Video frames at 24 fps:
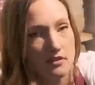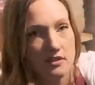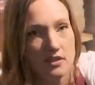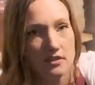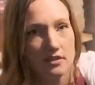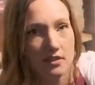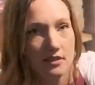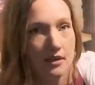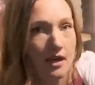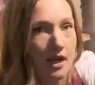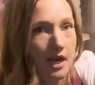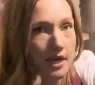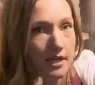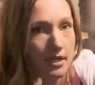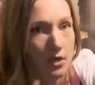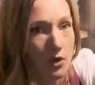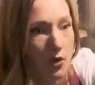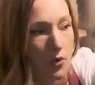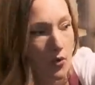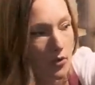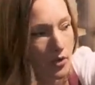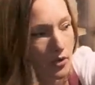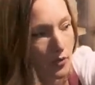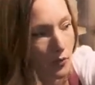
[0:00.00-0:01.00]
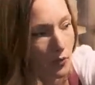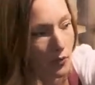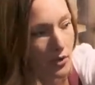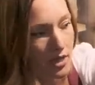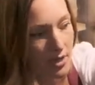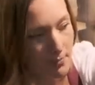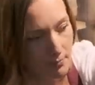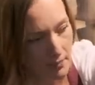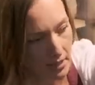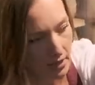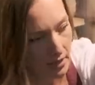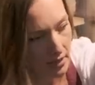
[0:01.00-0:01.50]
These are einkorn
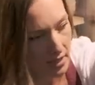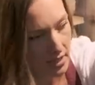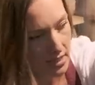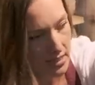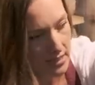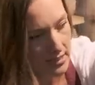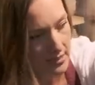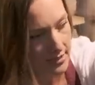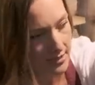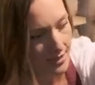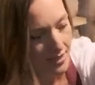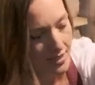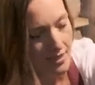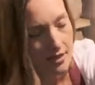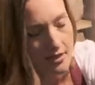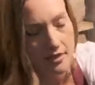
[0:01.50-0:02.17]
wheat berries